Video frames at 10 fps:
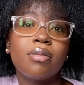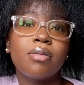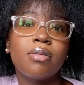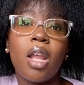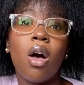
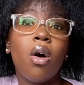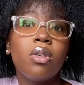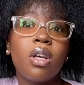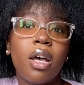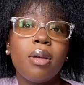That whole
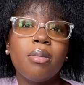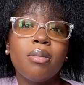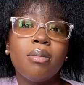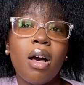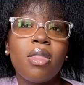time,
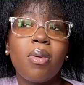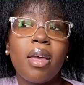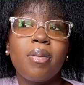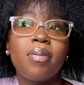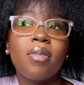by the
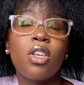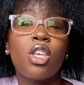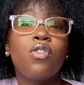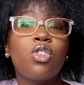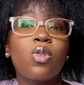way,
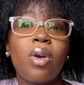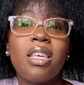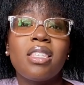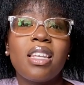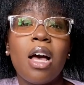you've just
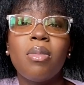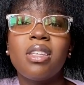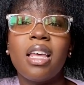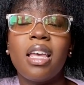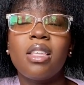wasted how many
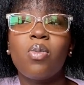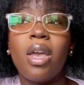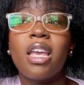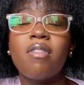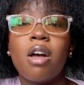days
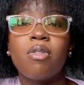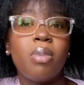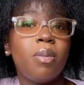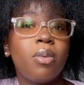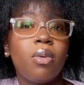waiting around for
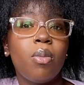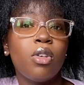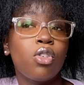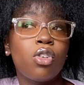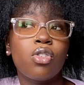people when
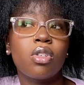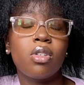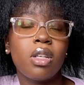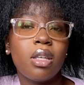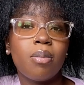you could have just
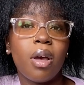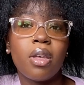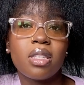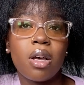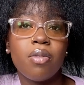done it by
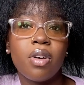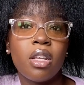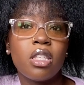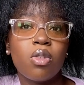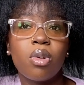yourself, and
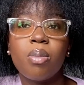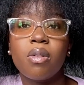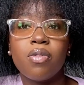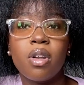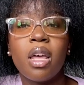it still would have
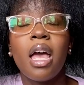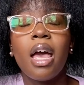been fun.